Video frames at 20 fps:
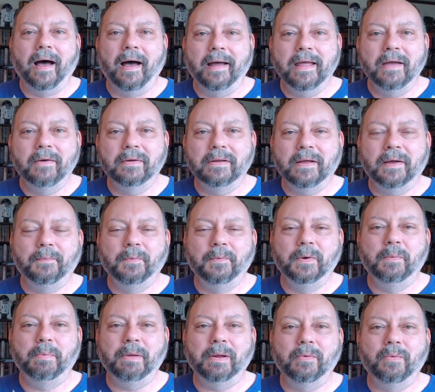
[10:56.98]
it
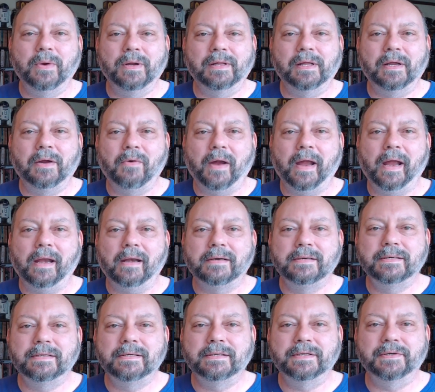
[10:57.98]
would be really
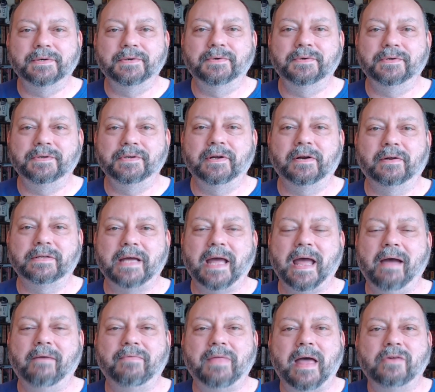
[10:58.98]
great to to
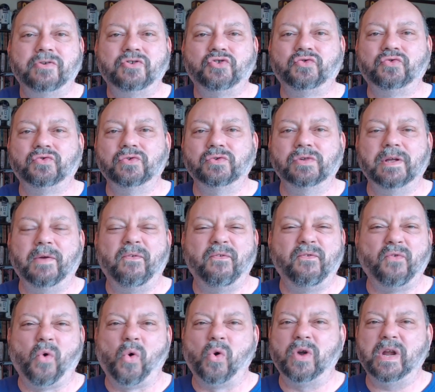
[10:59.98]
have that truly
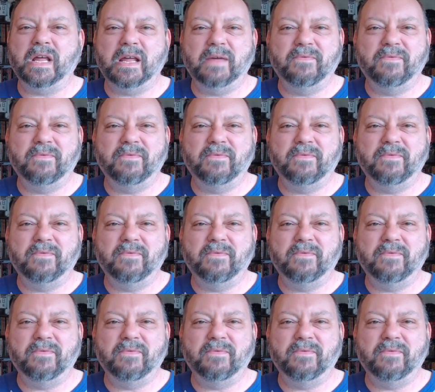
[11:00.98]
40,